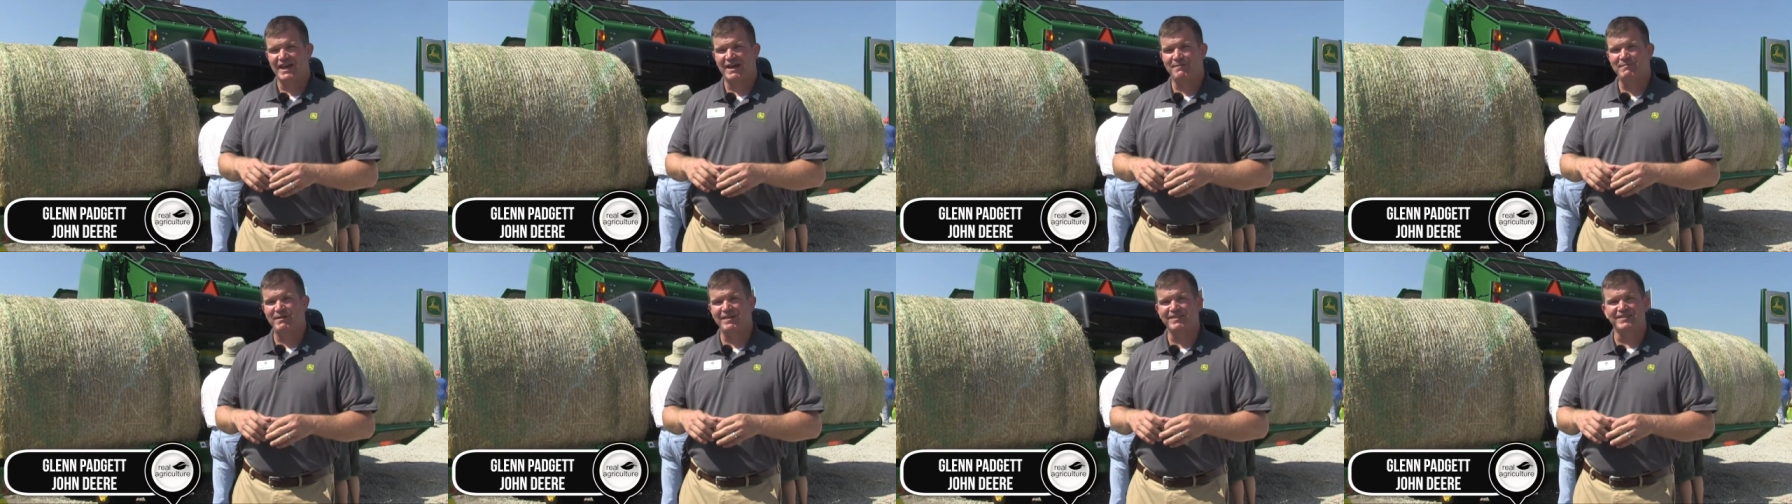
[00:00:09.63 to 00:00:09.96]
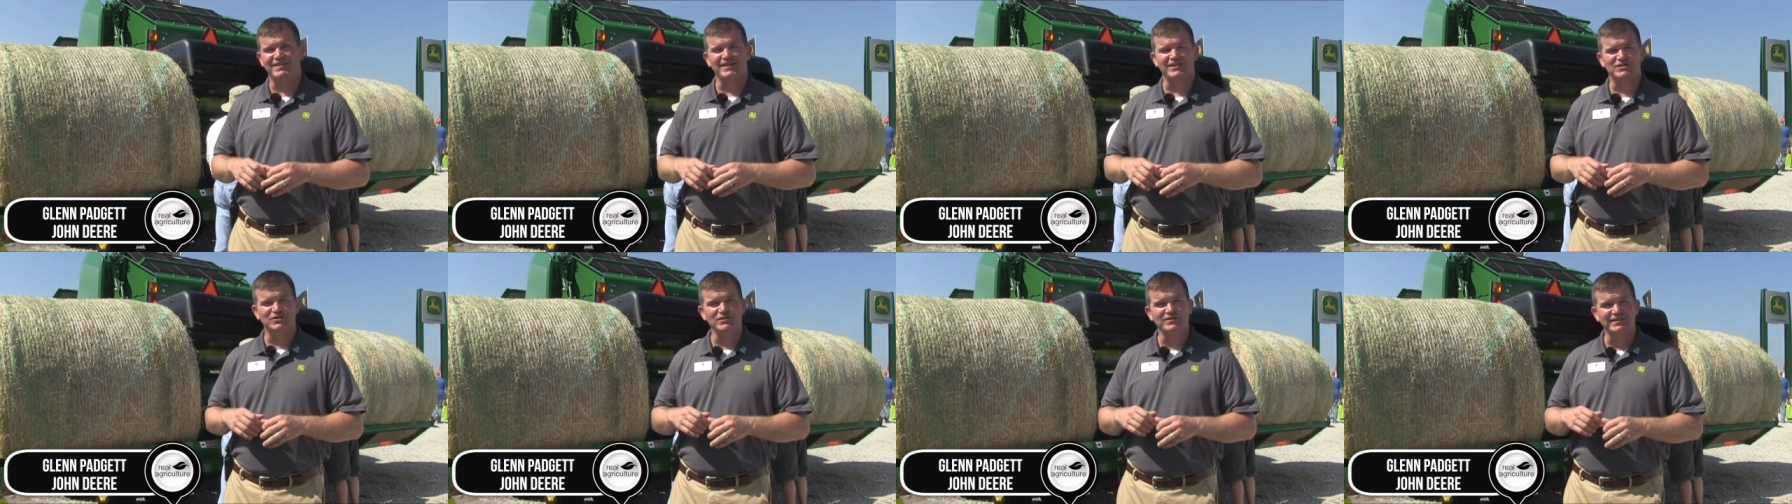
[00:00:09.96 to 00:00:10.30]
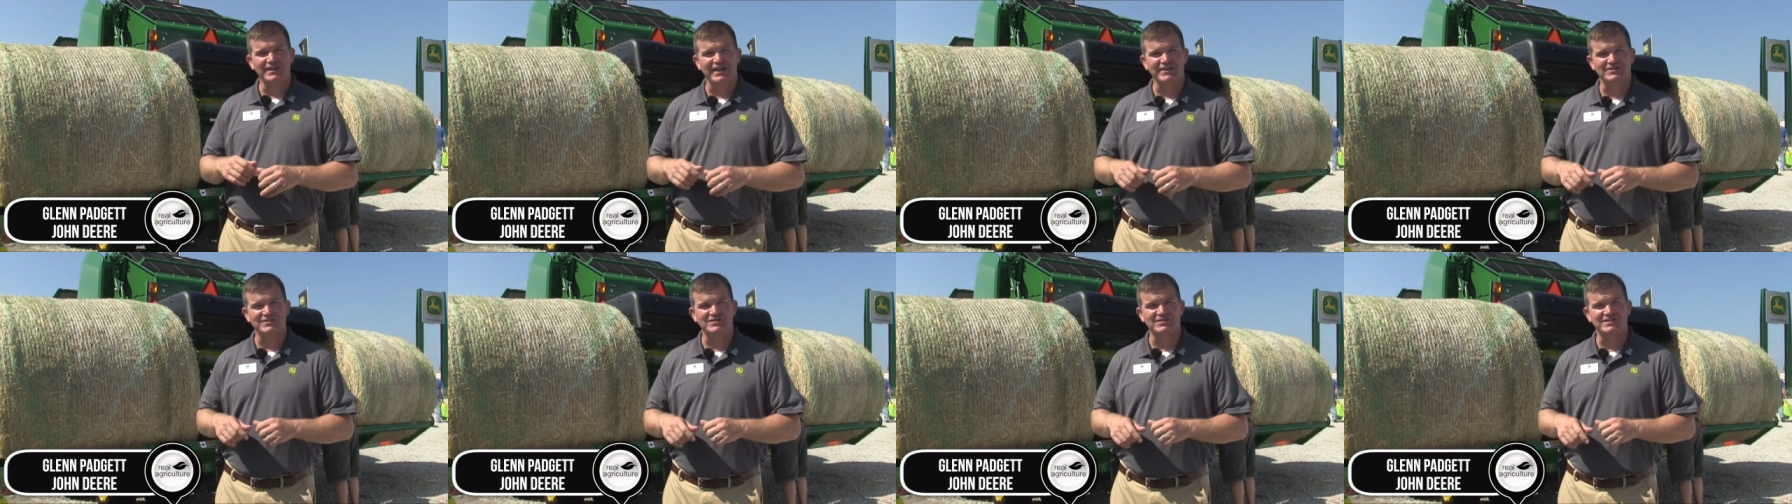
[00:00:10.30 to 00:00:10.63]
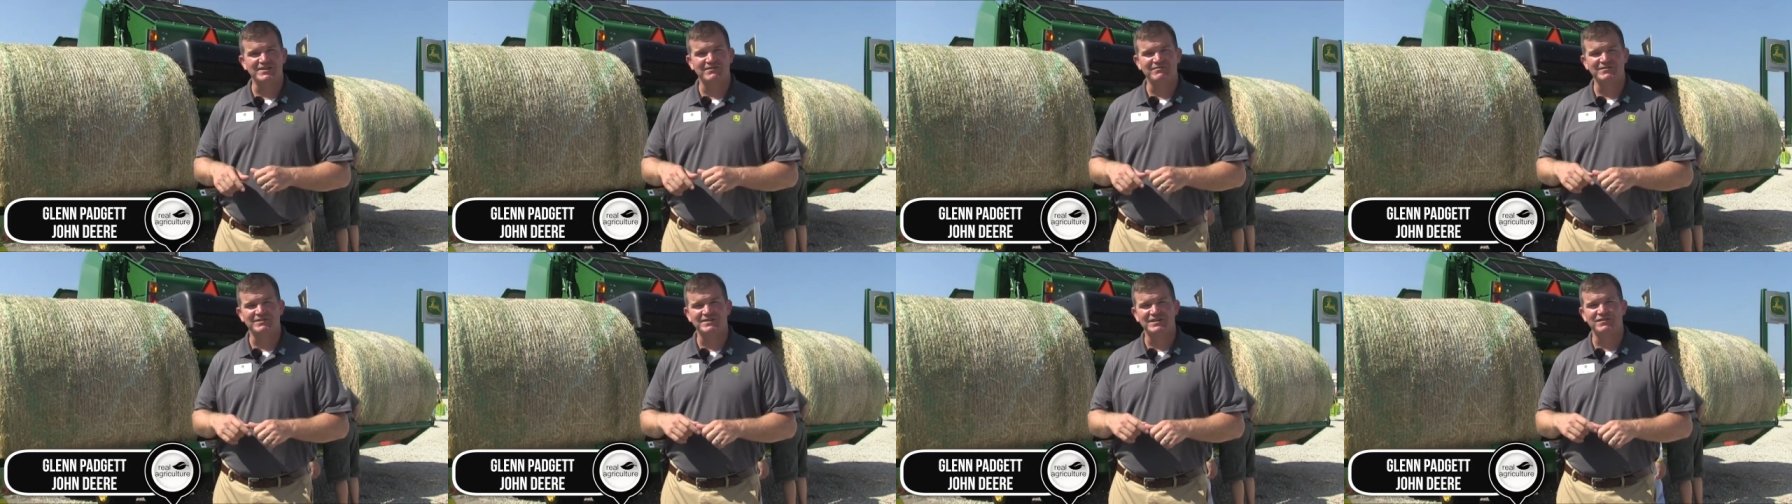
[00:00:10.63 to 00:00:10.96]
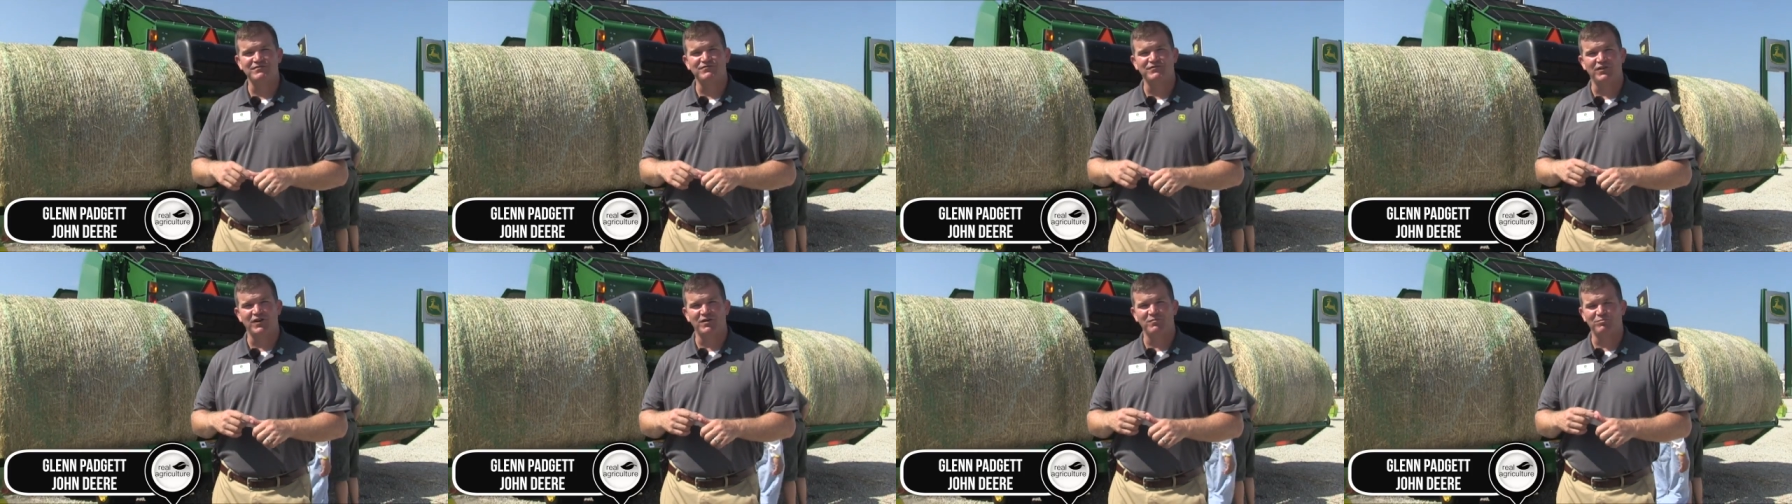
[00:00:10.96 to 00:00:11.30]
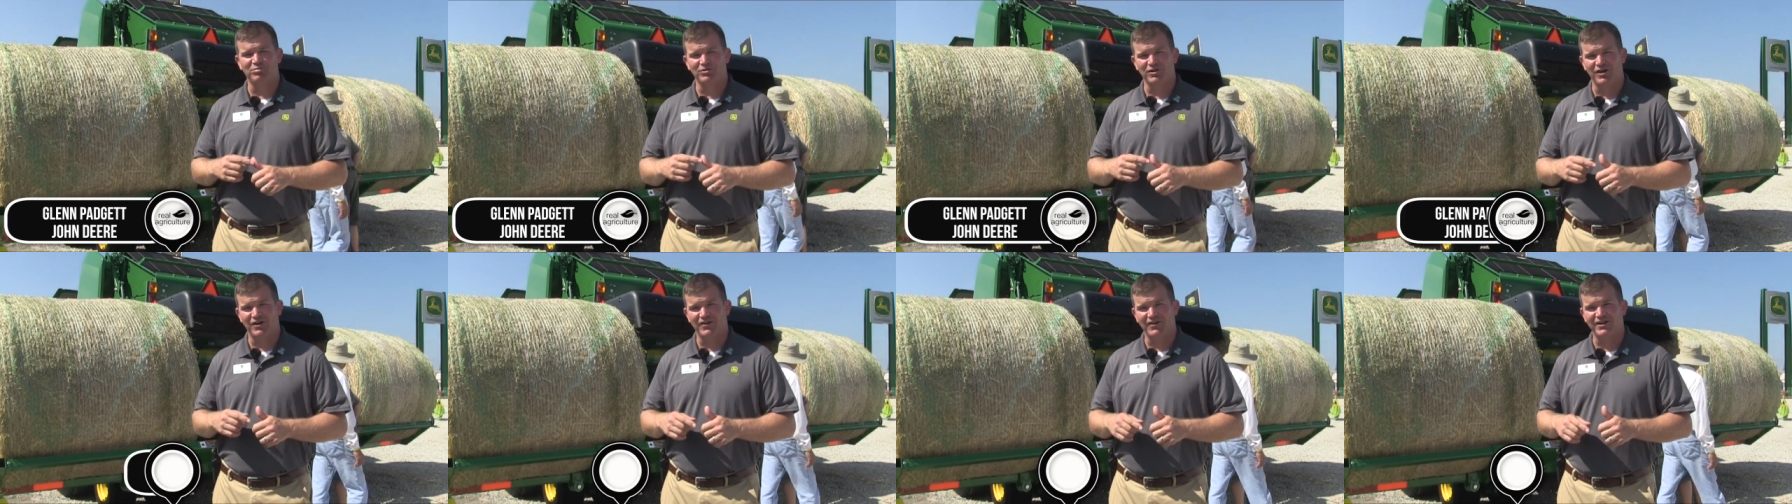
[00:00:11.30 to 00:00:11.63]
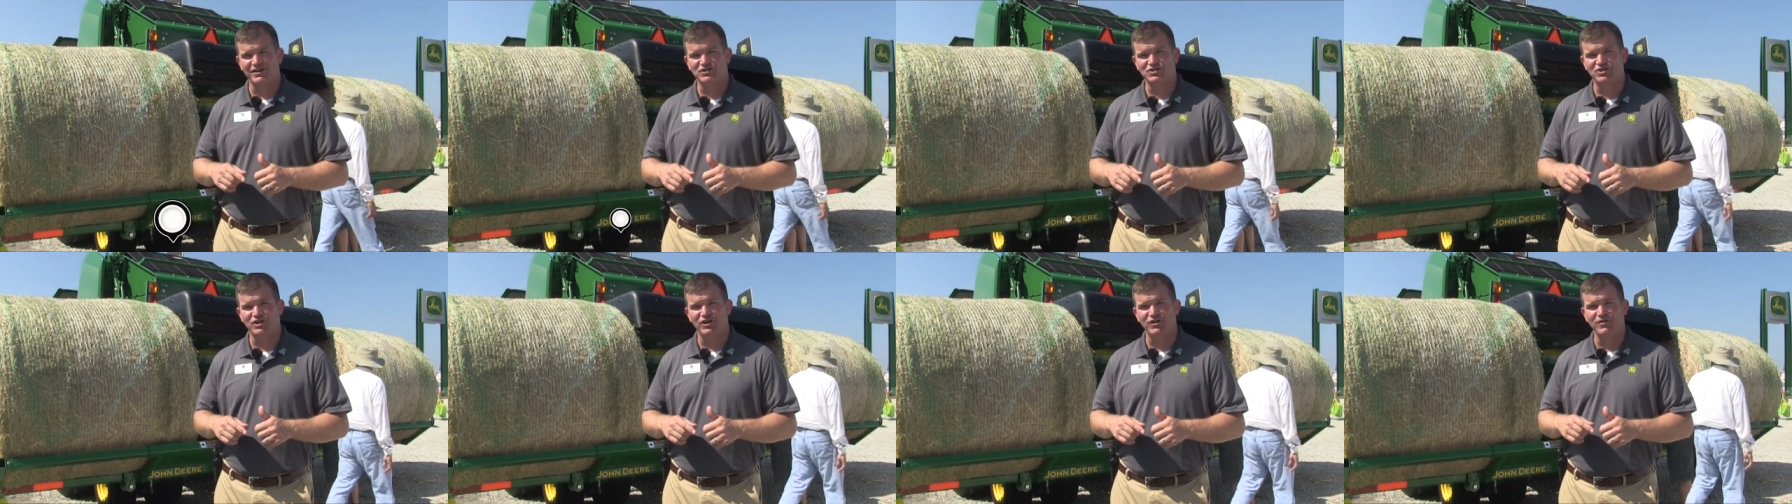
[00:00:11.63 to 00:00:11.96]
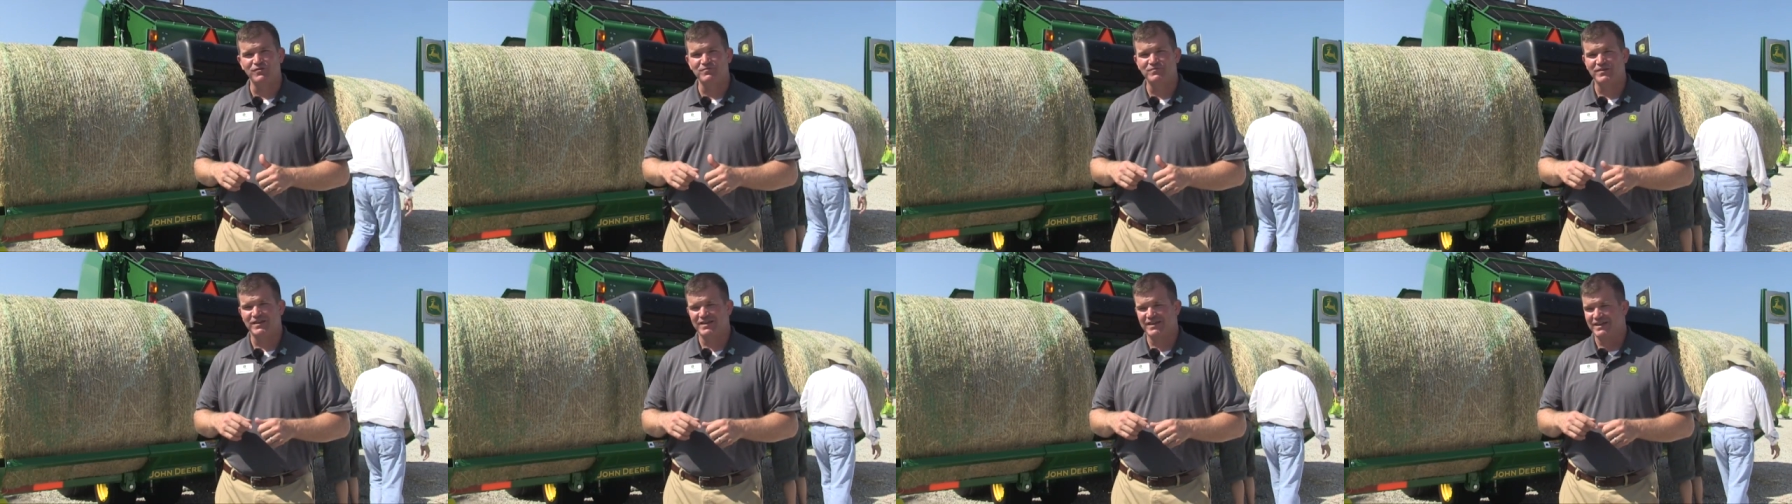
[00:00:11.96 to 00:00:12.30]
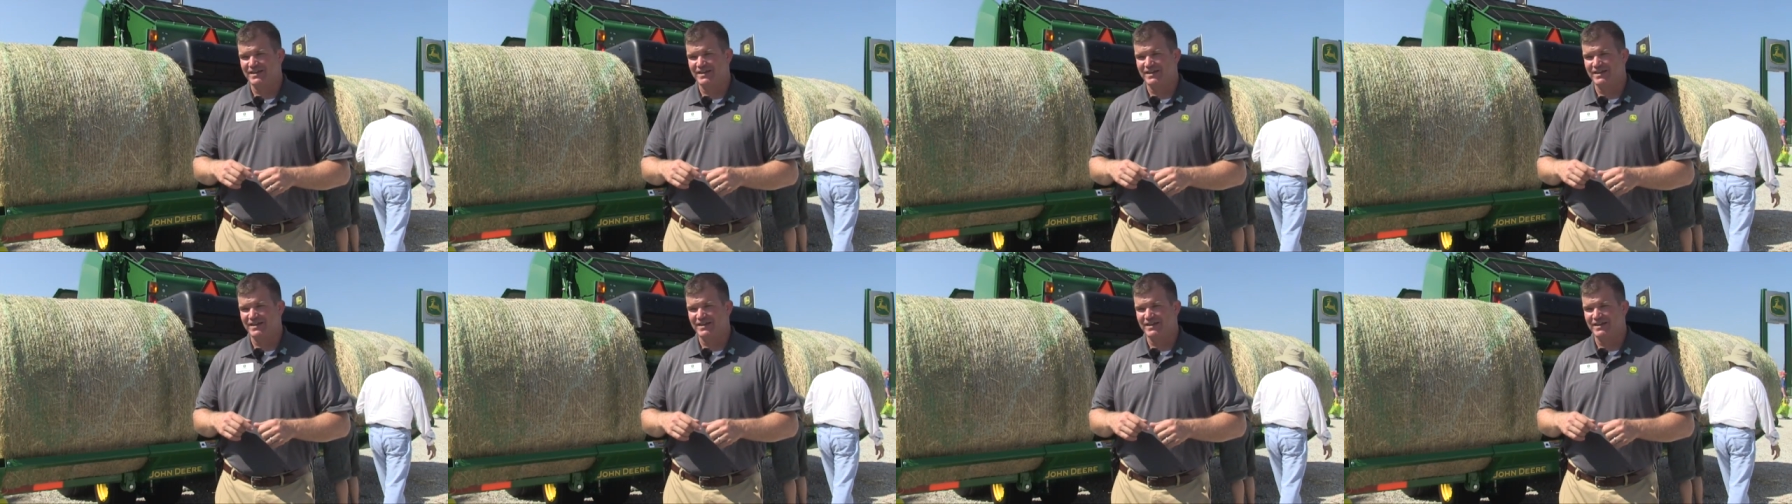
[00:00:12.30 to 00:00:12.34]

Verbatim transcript: I'm at the 2017 Farm Progress Show,